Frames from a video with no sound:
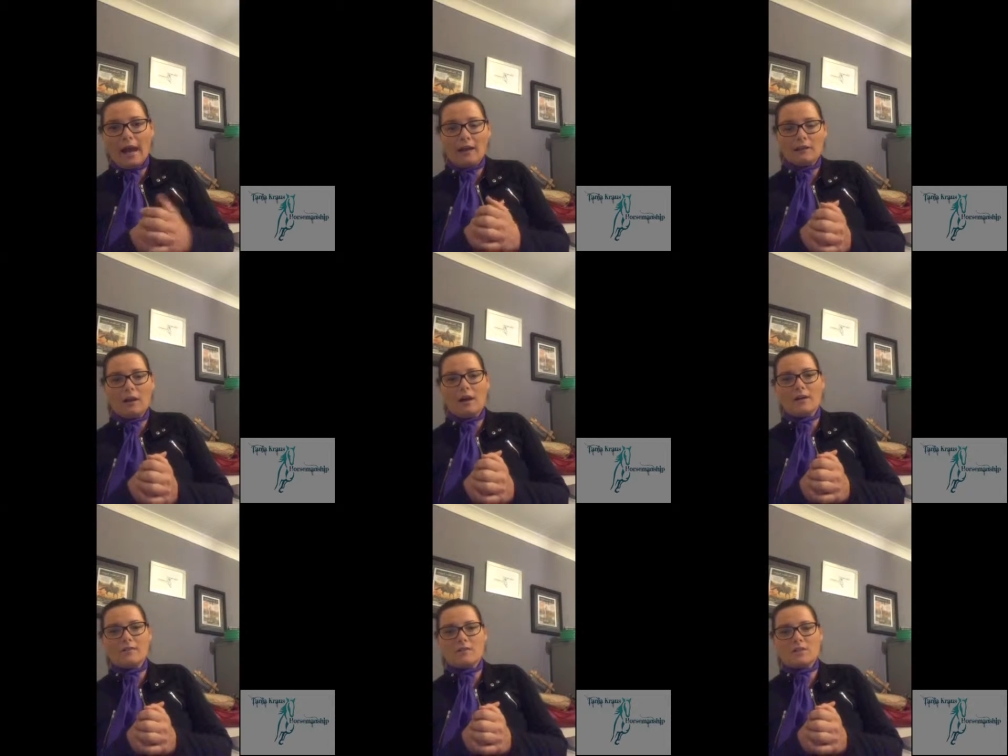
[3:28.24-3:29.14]
our
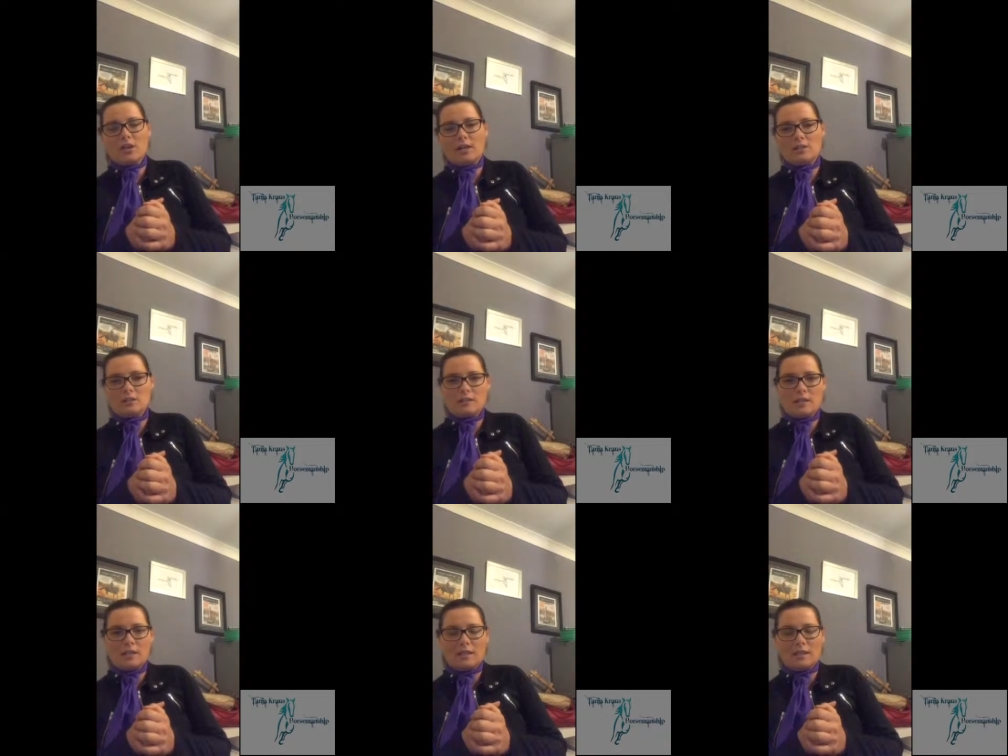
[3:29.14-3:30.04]
lives, changes
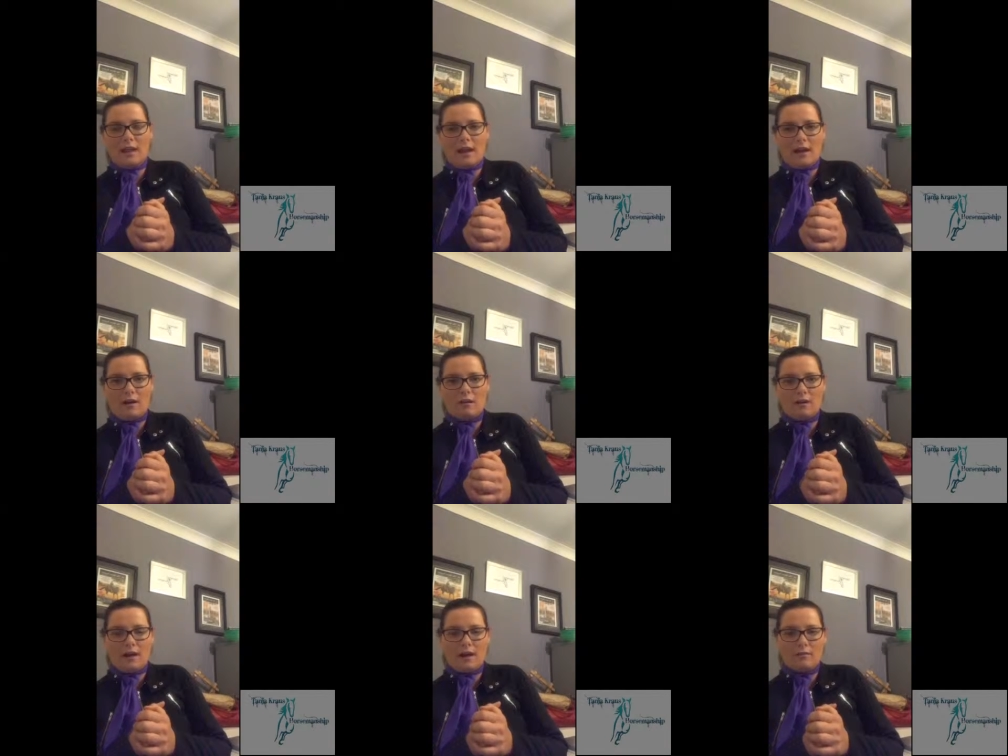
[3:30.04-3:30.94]
in
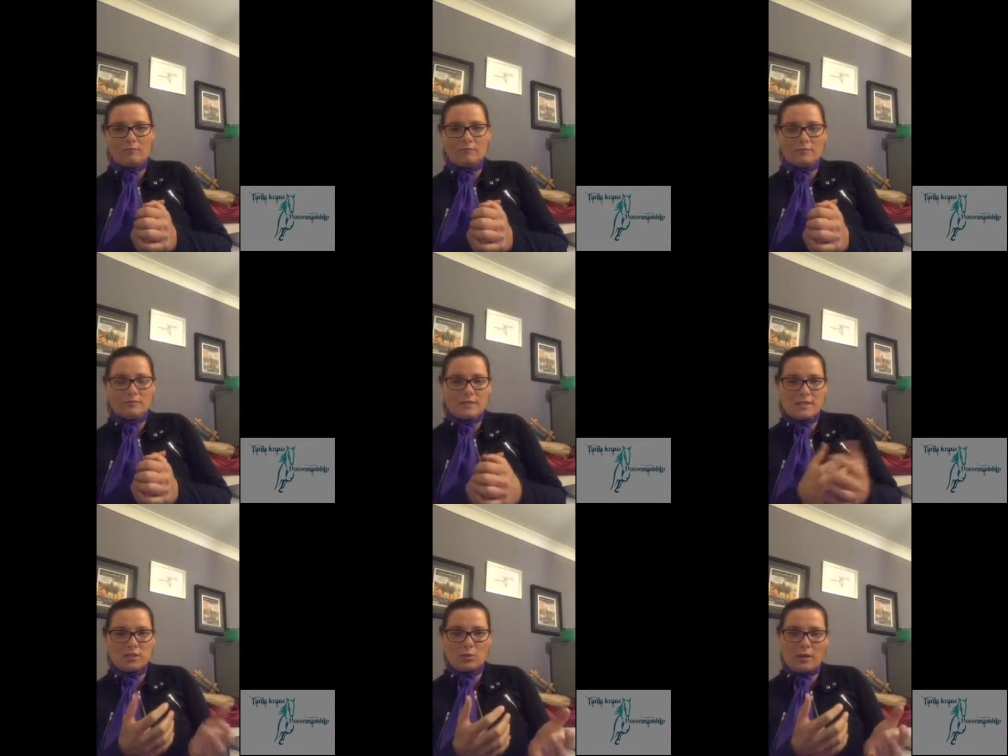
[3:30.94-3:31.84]
our
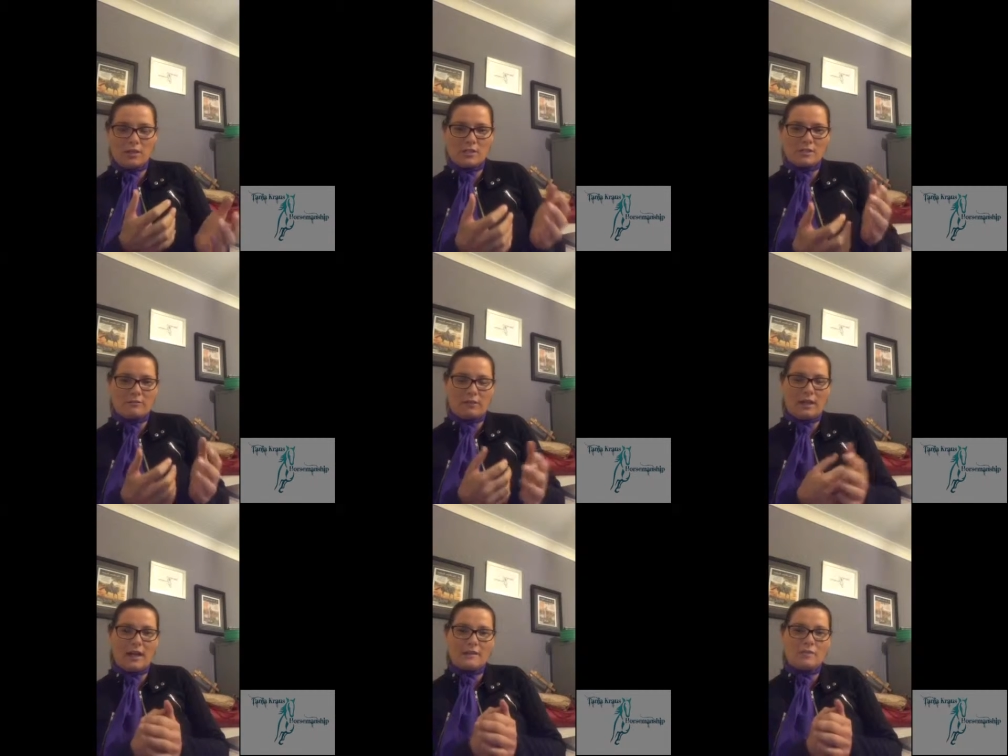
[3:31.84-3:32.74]
situations in
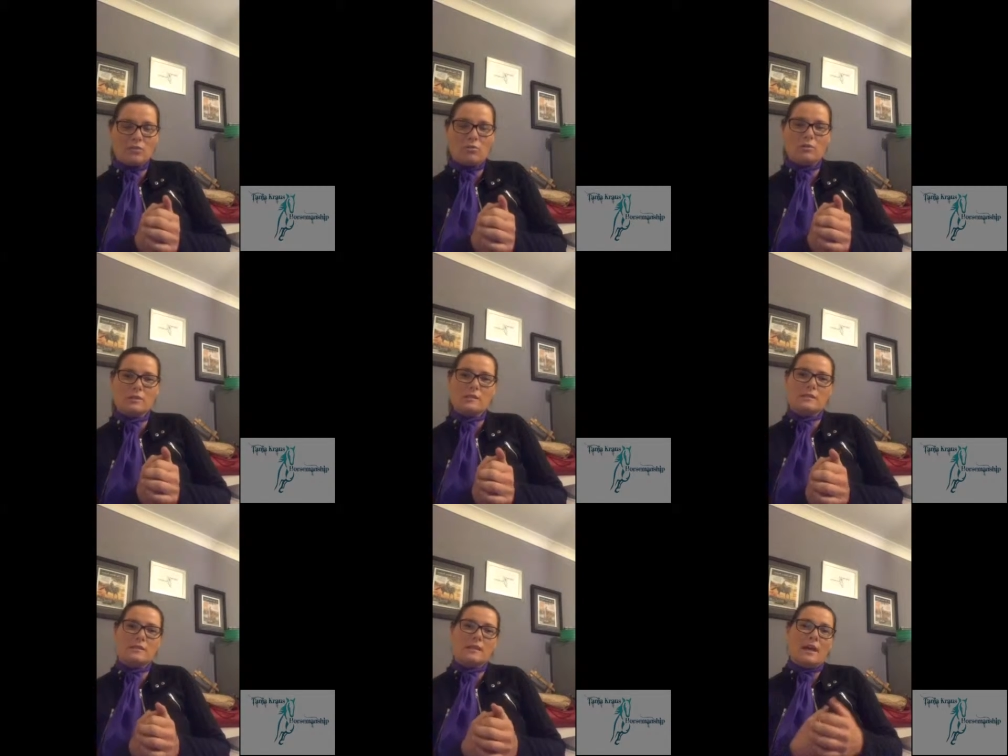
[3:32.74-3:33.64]
regards to
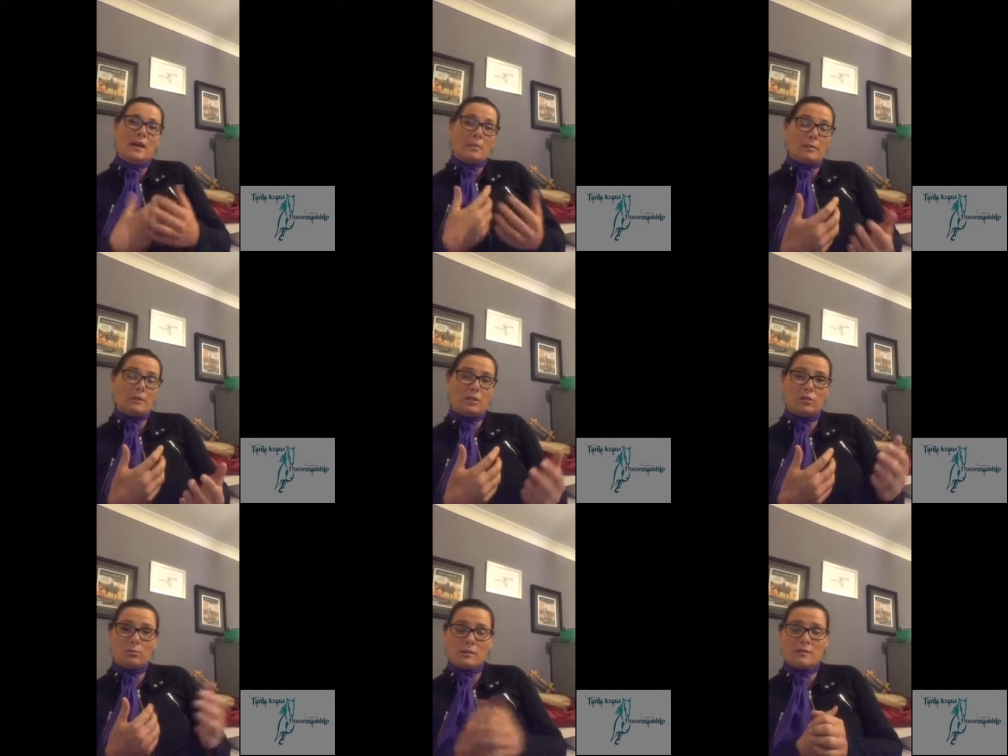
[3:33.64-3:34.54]
horses, maybe
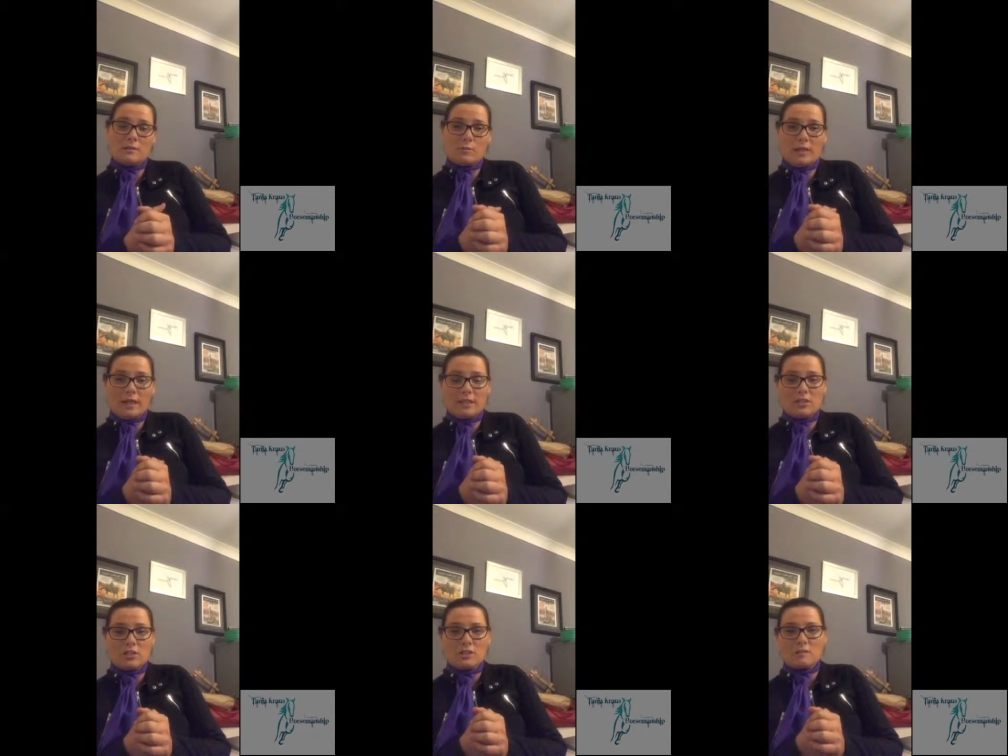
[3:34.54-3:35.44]
humans, we get
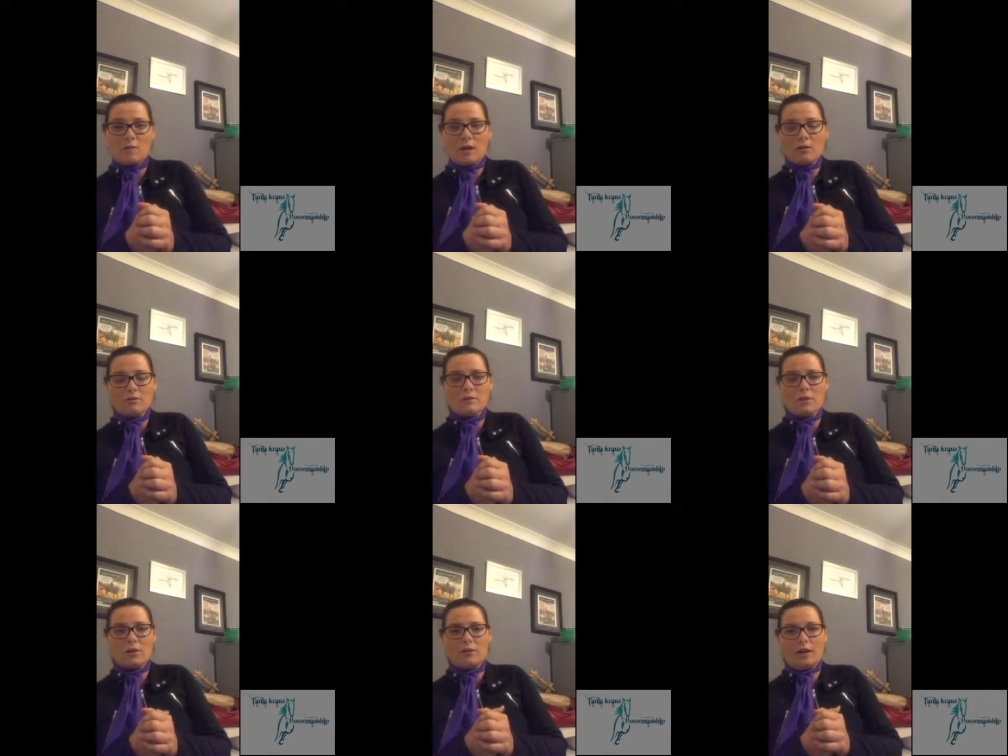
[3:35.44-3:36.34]
injured as well.
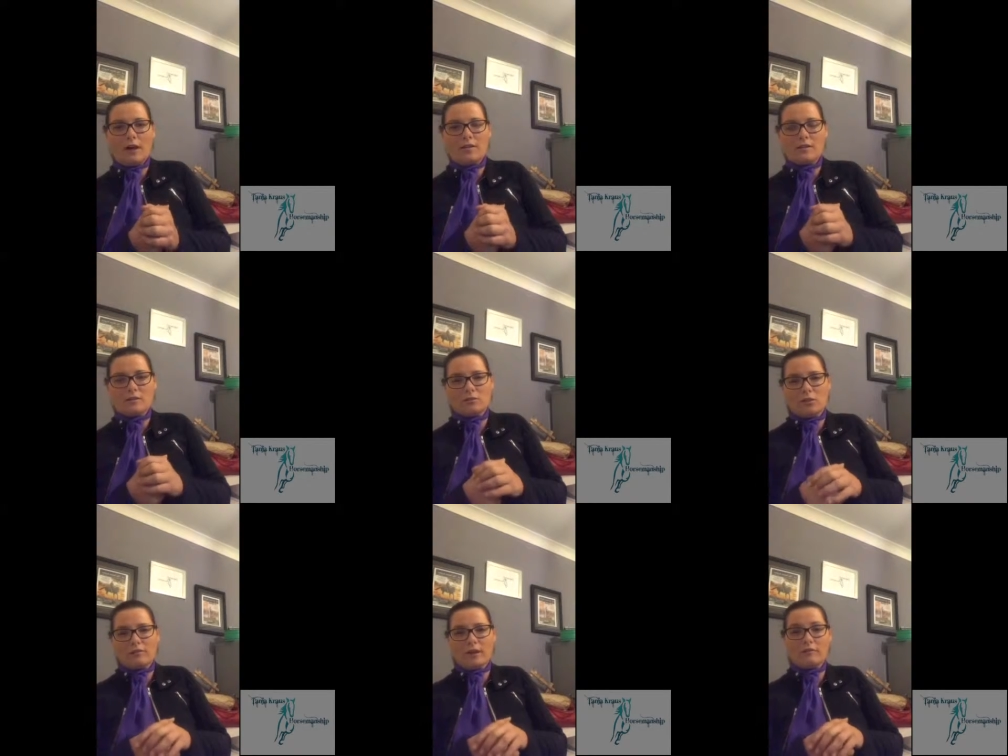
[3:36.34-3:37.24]
So there's a
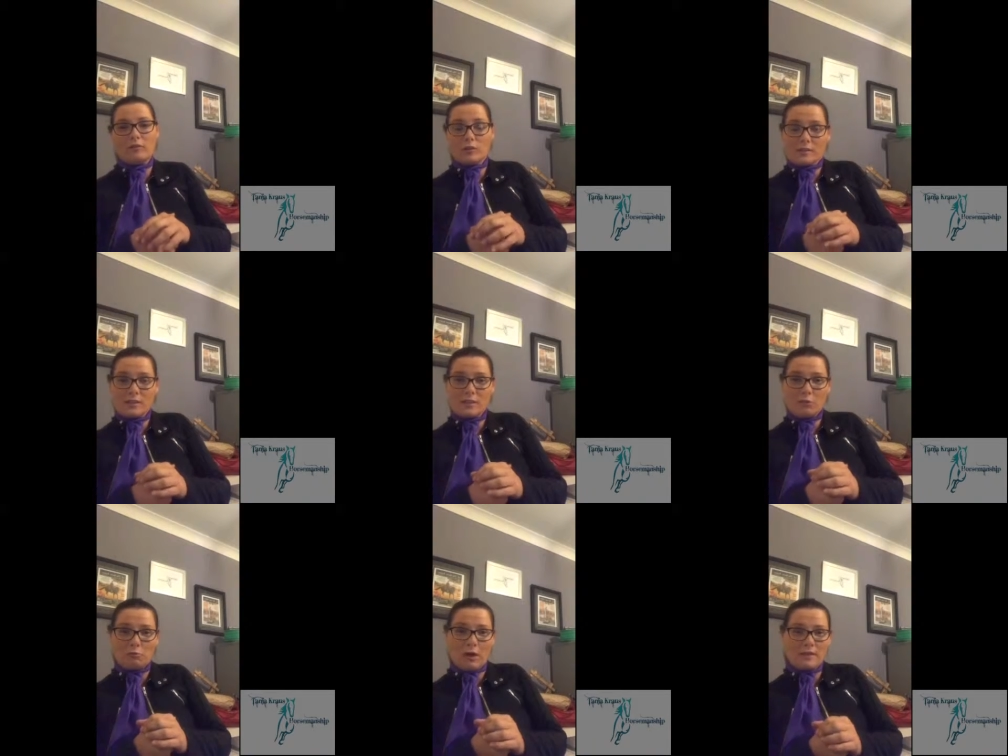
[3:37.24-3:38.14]
lot of adversity
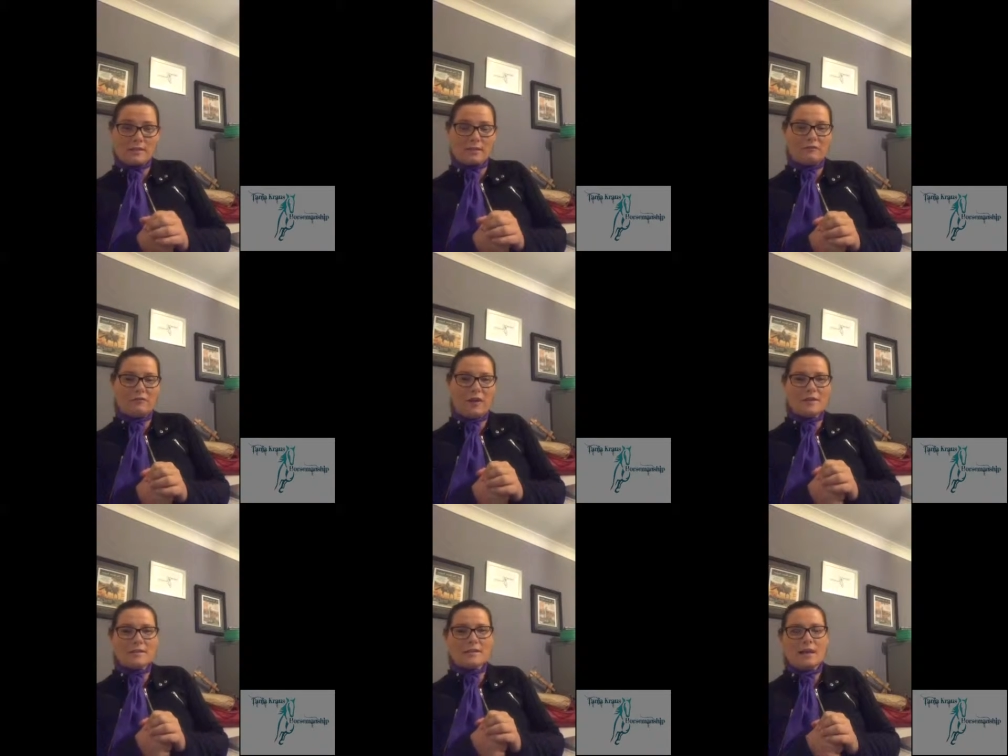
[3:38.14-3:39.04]
that riders can
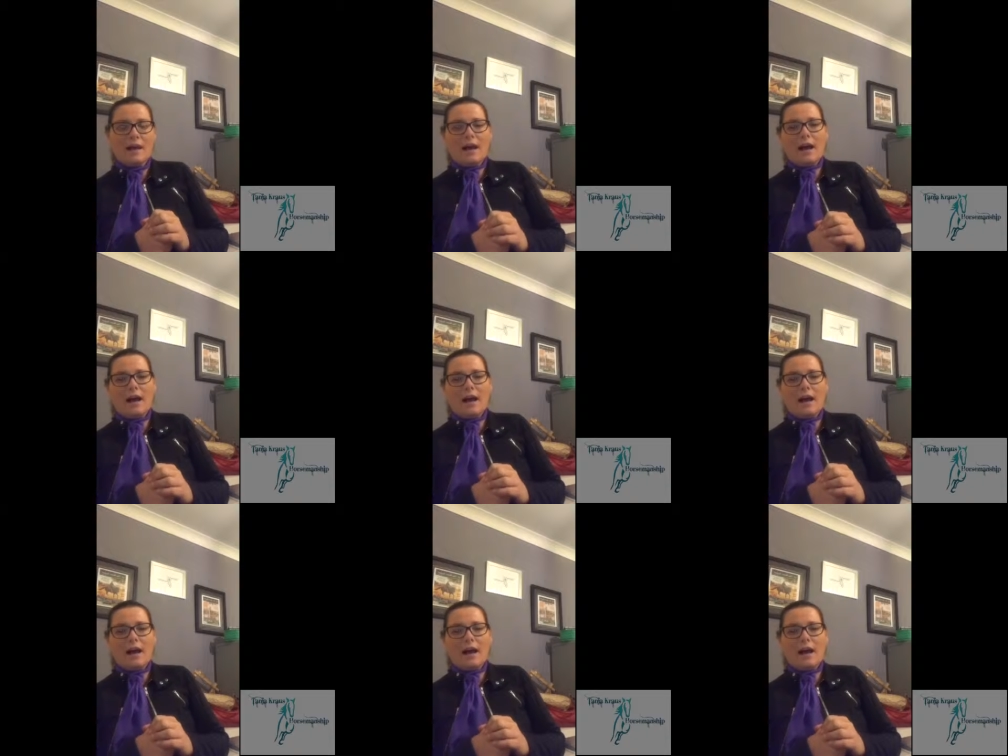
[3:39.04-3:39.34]
face